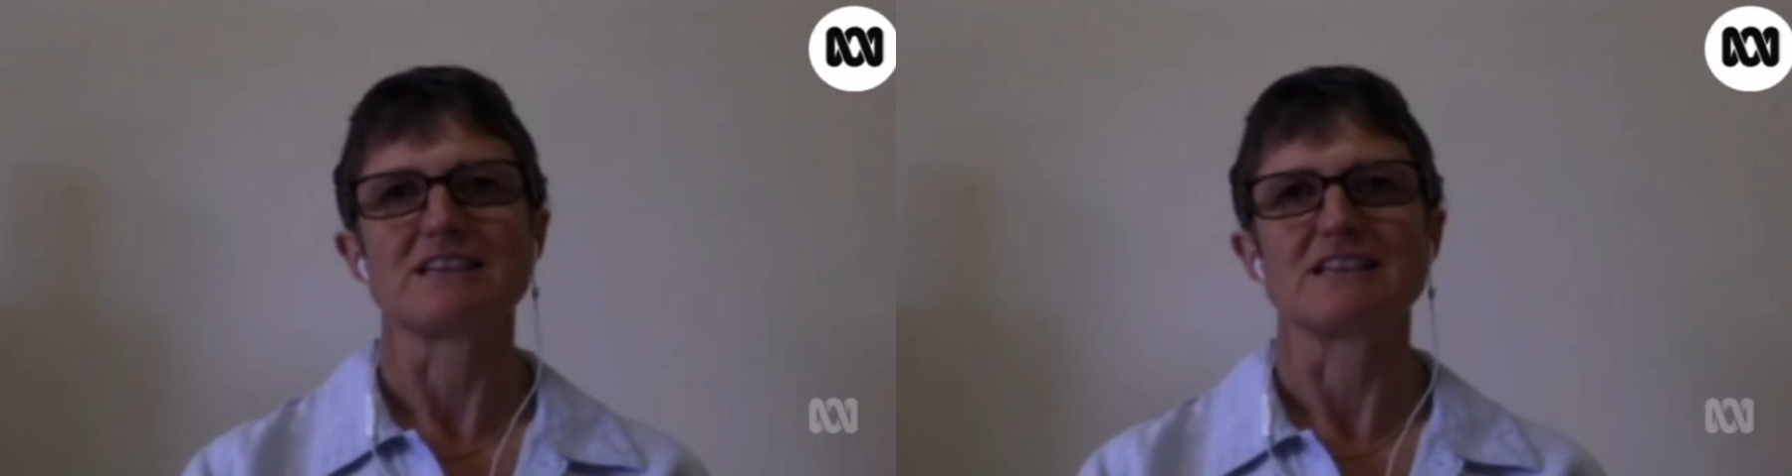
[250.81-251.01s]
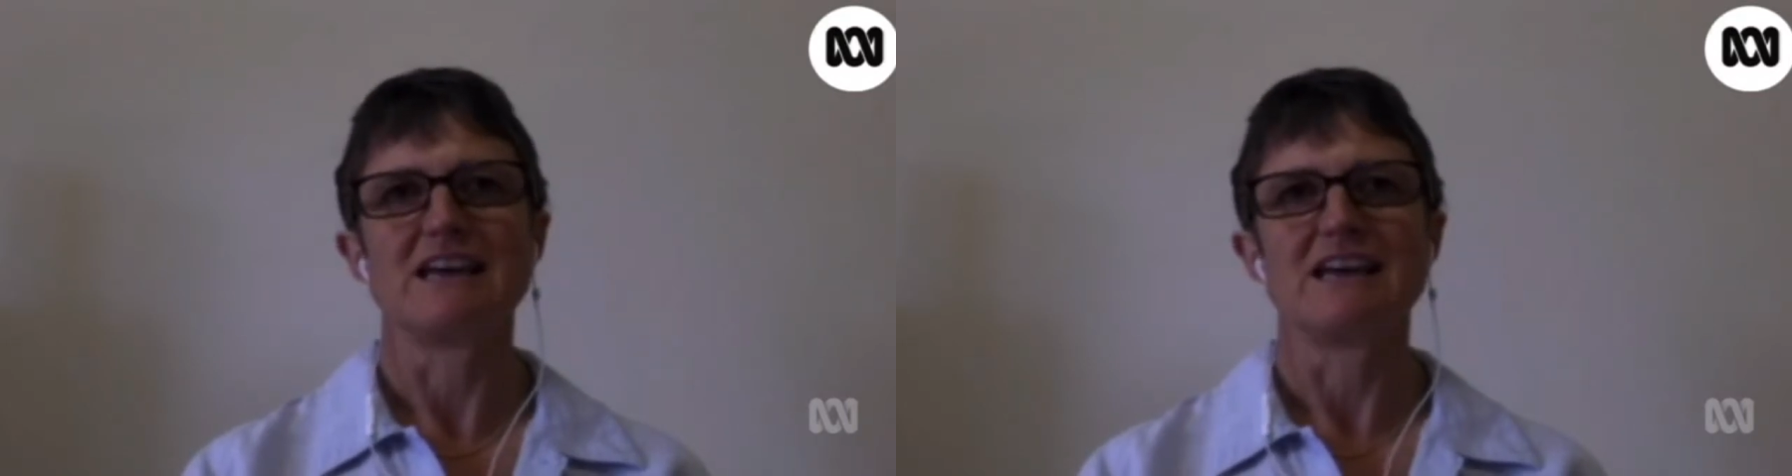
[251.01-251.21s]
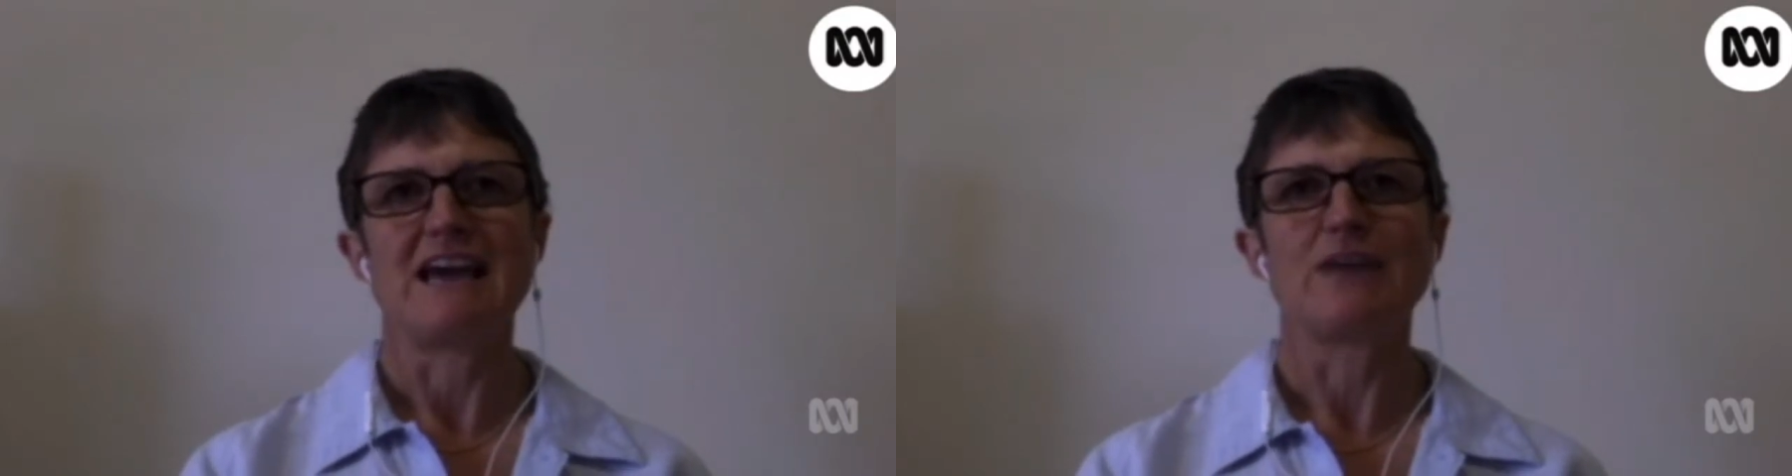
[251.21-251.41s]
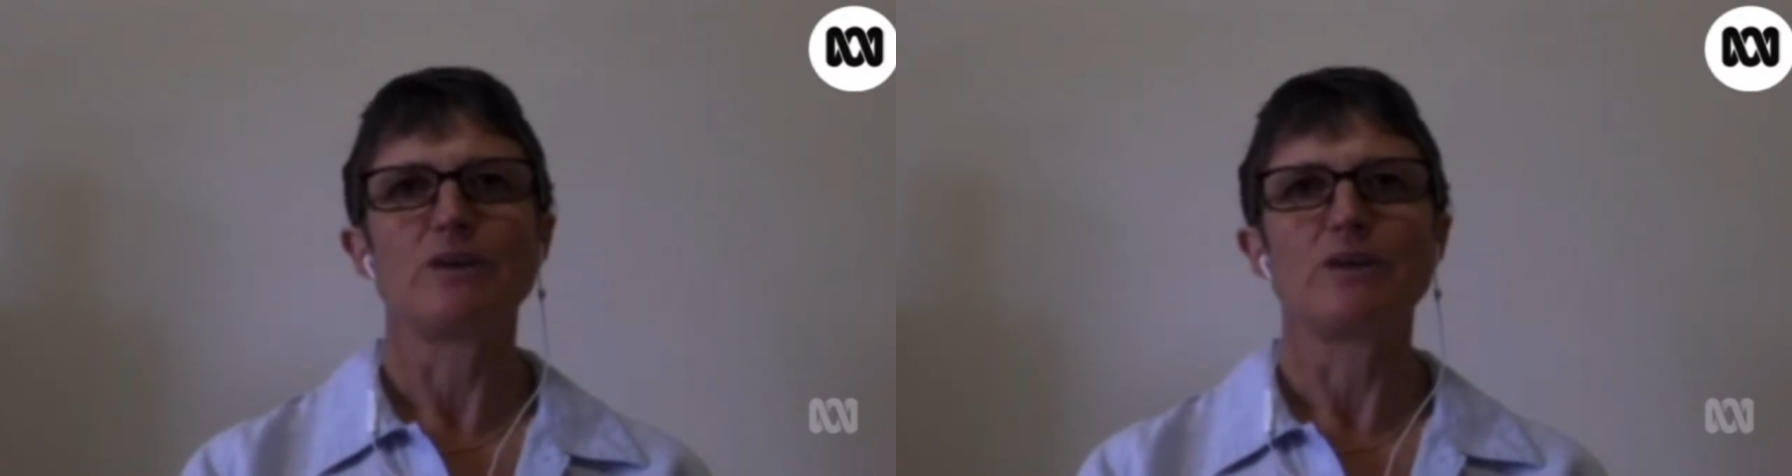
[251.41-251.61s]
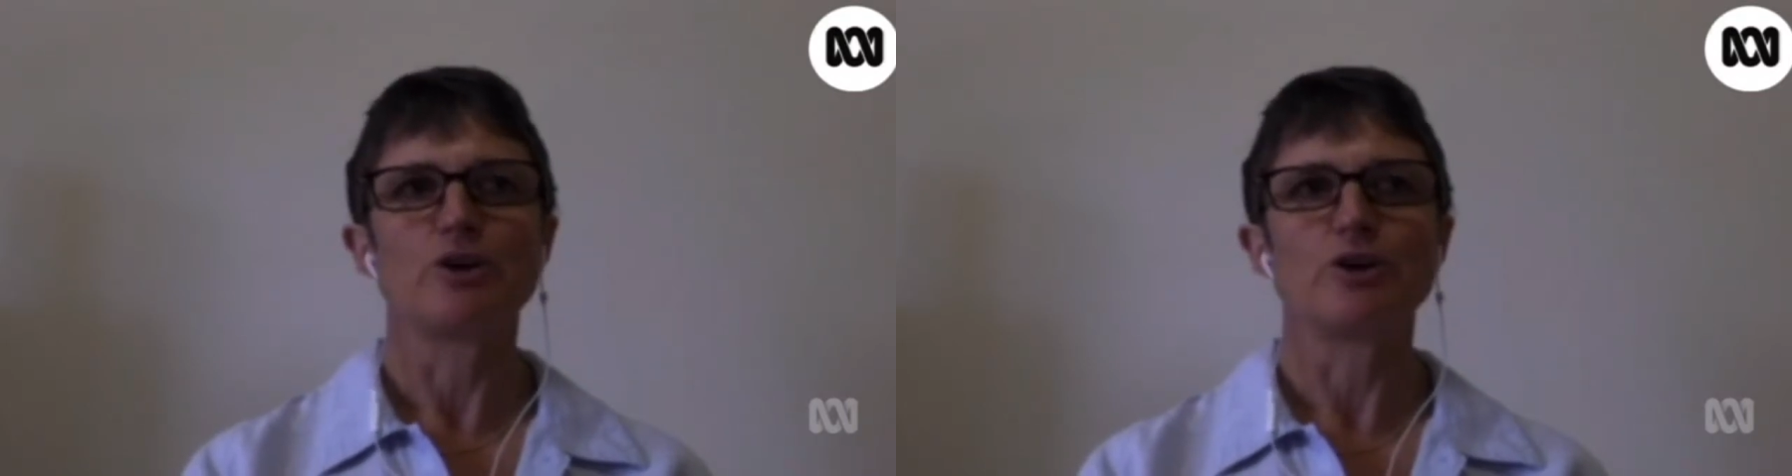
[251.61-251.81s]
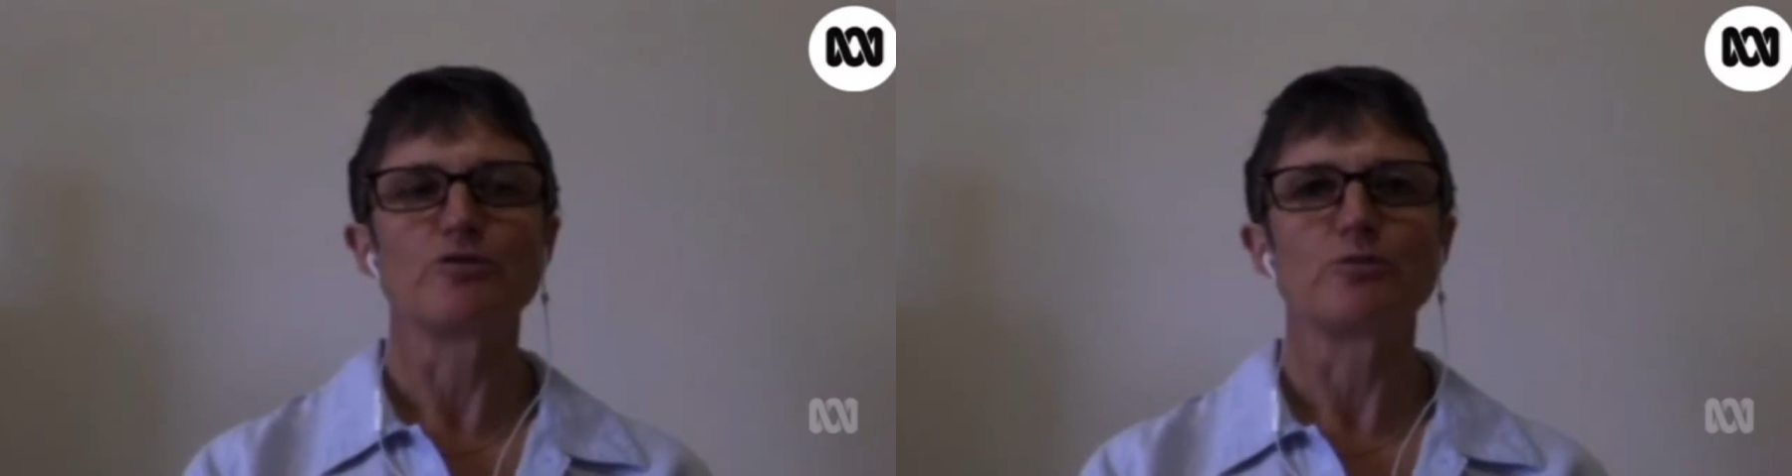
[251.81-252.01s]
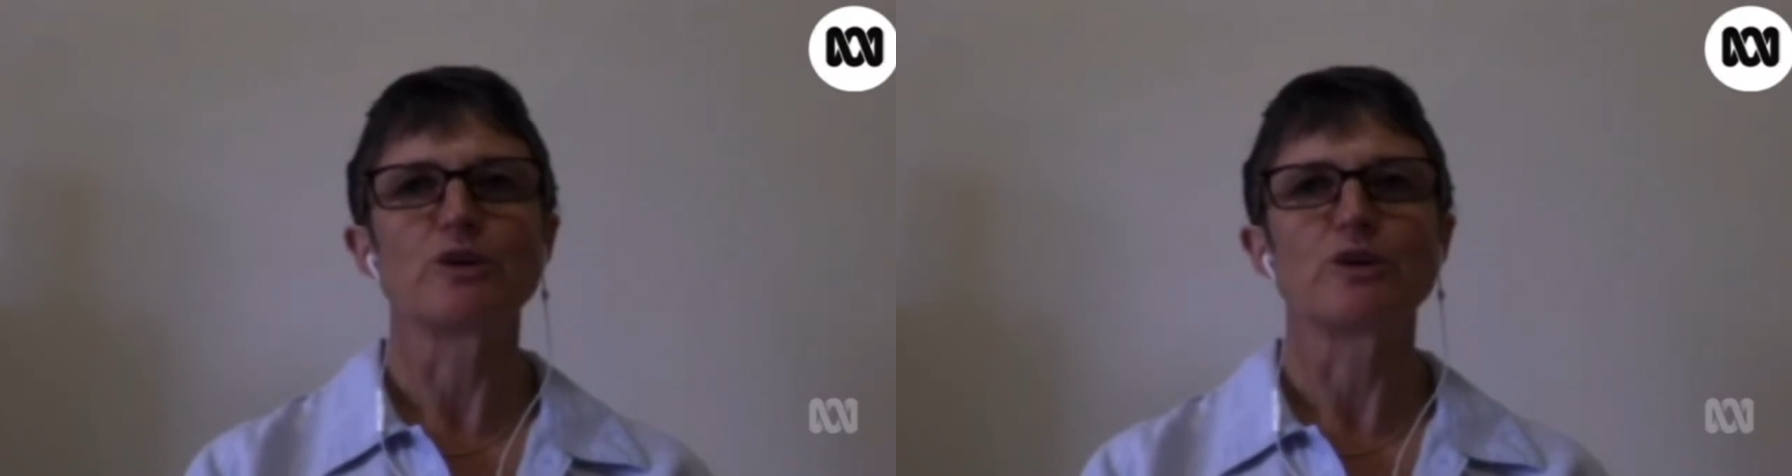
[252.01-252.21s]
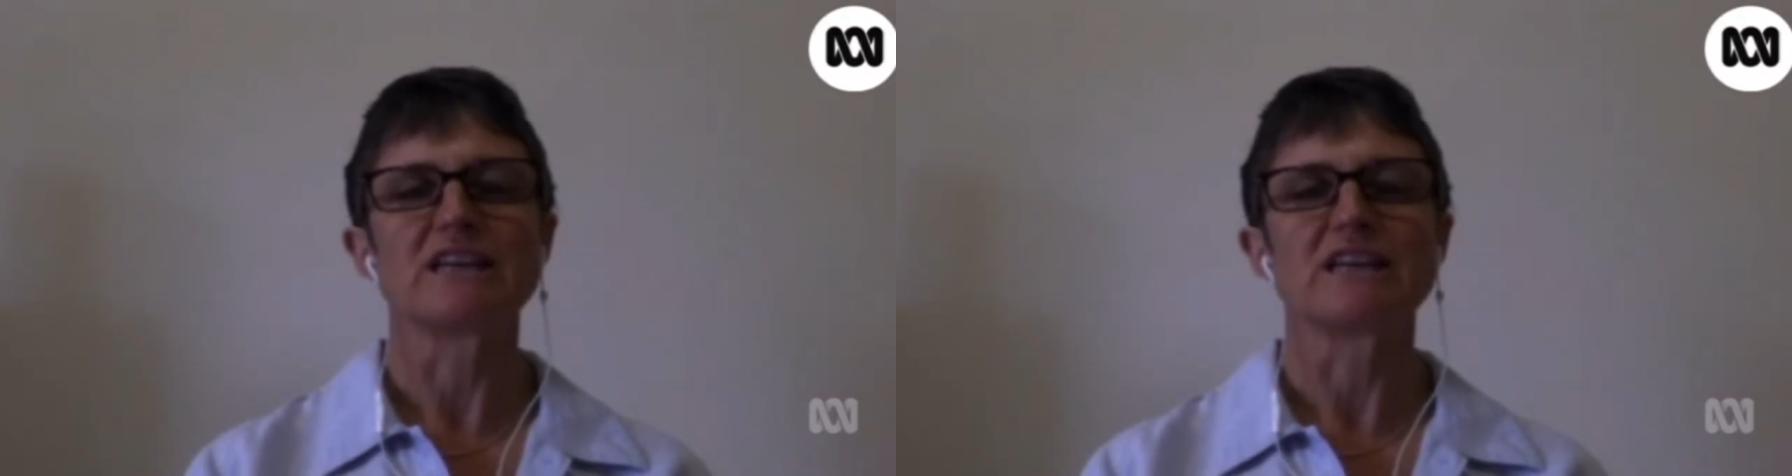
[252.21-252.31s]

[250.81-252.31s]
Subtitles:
And we know from looking at the